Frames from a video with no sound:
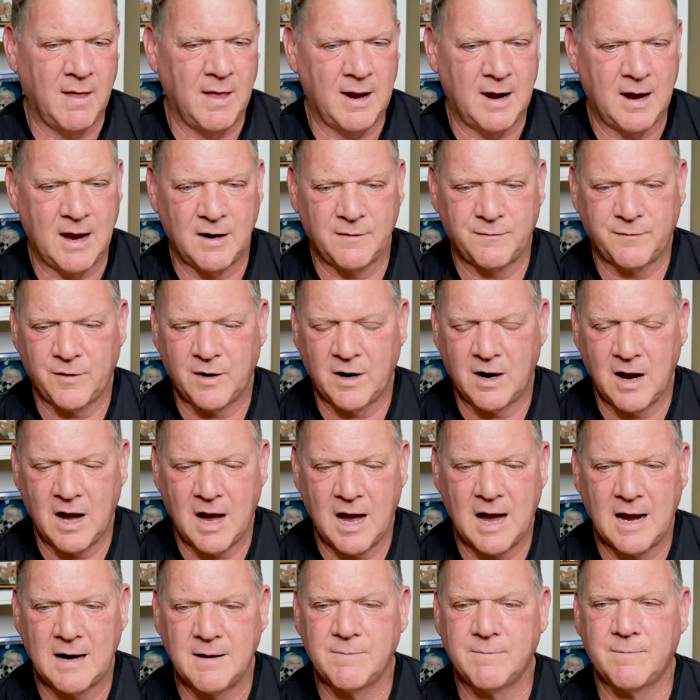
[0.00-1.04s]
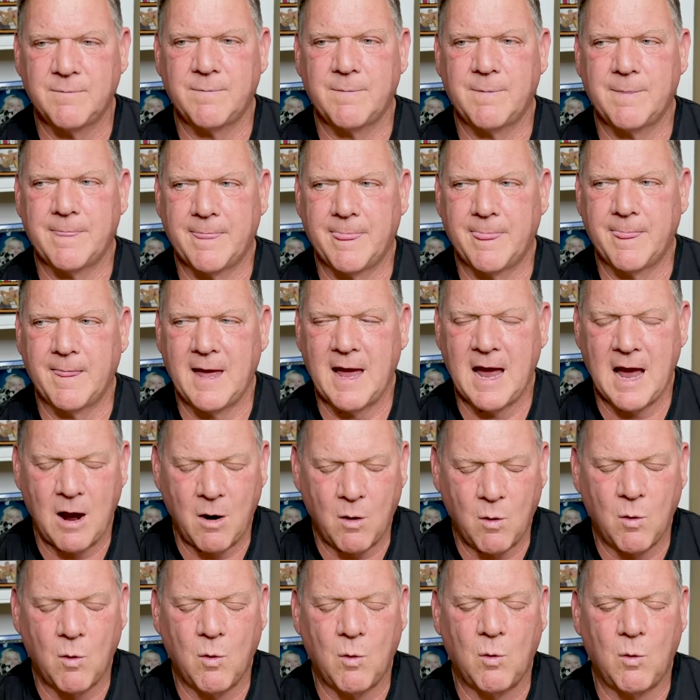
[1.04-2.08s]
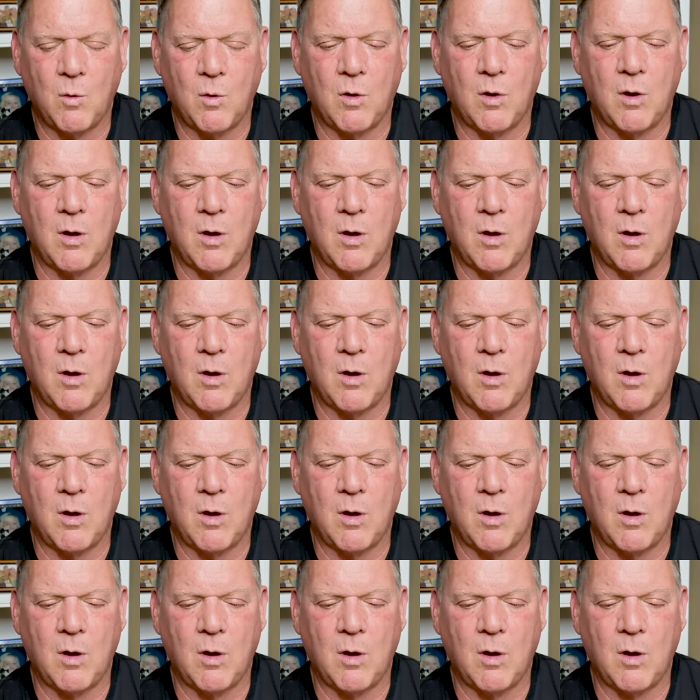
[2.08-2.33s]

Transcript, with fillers: and I forgot how